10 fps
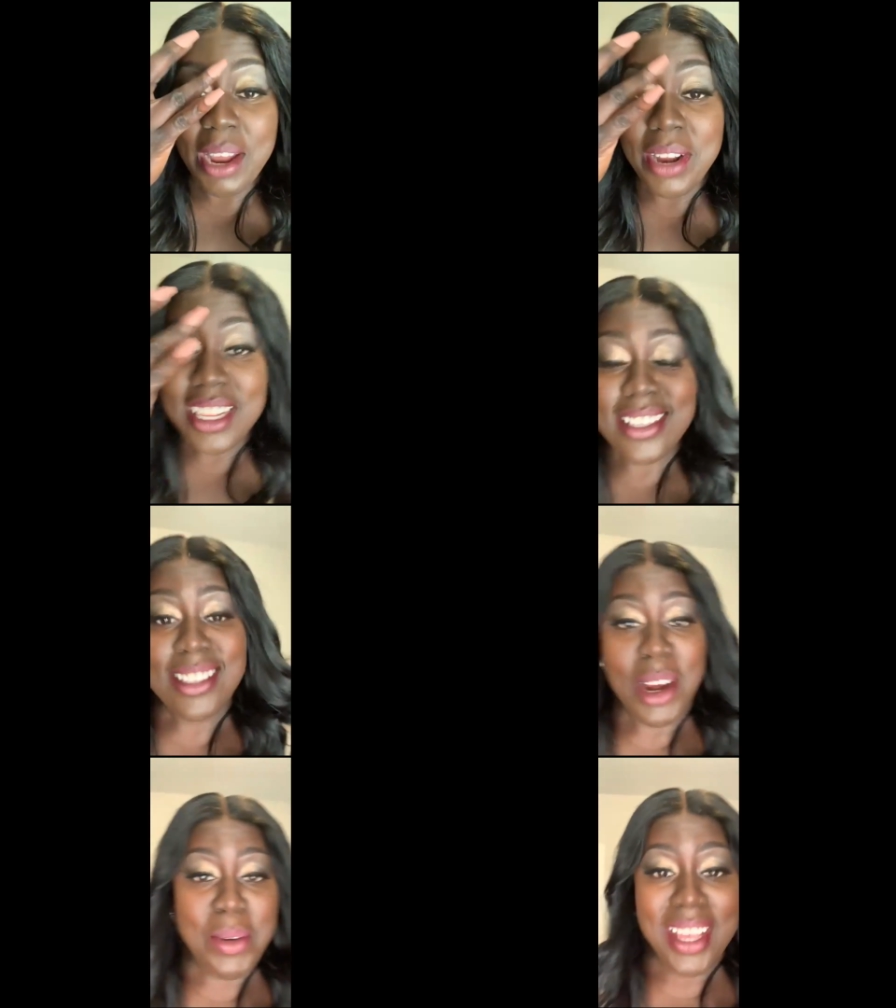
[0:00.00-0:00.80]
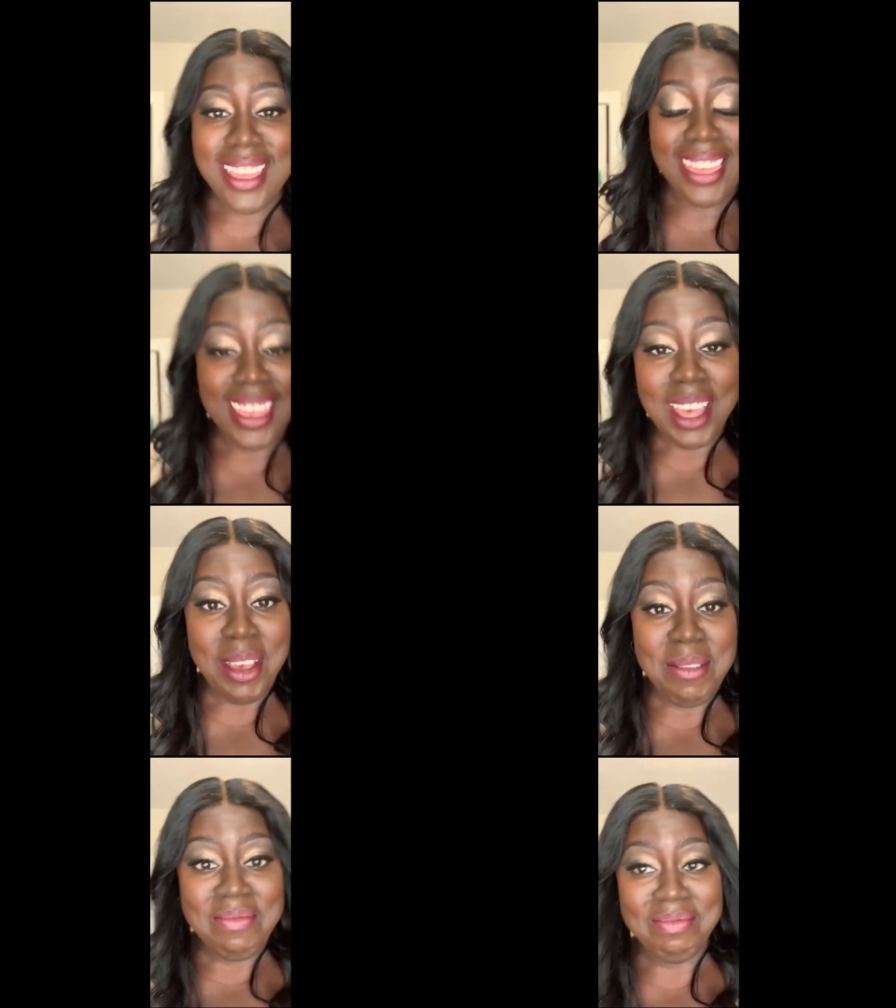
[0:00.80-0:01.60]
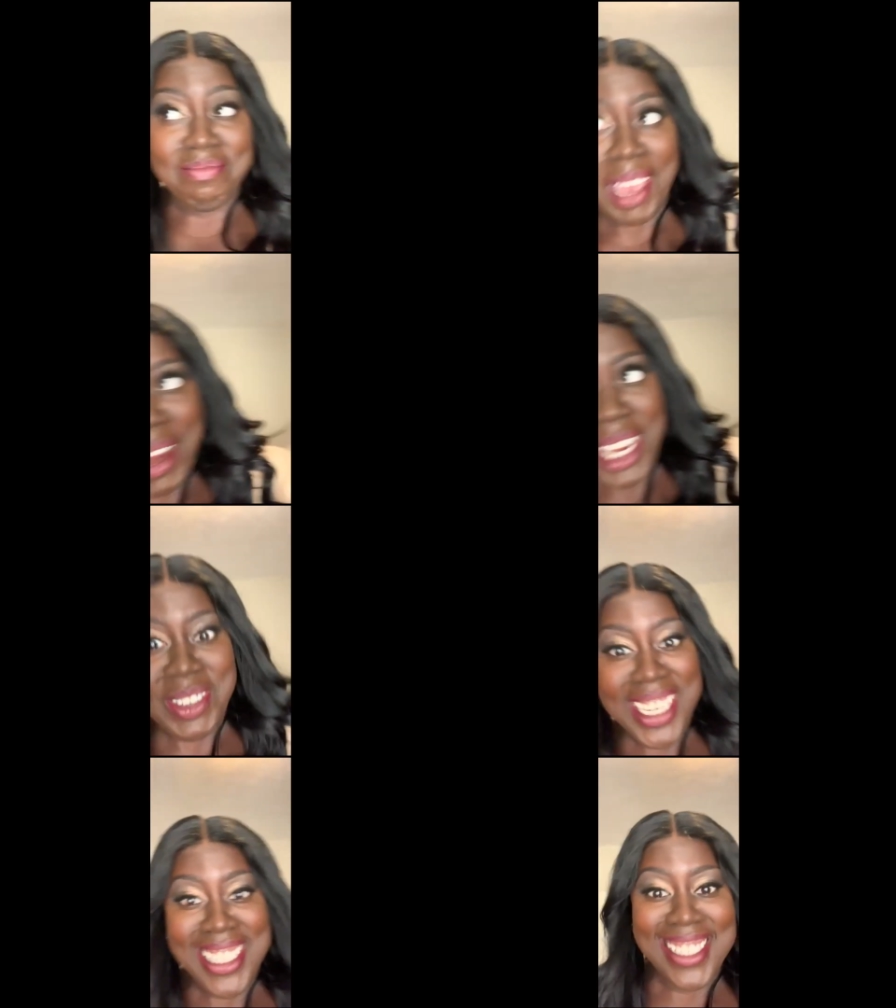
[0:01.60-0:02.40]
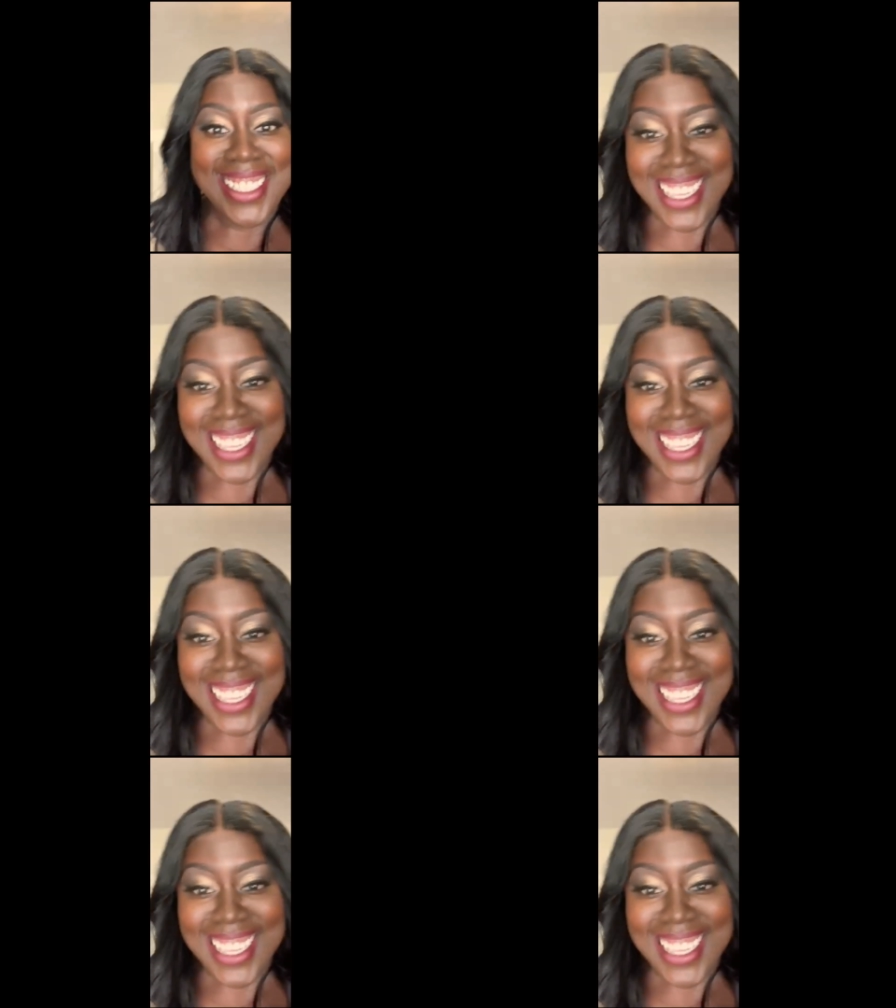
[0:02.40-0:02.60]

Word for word: I wanted to start with my graduation.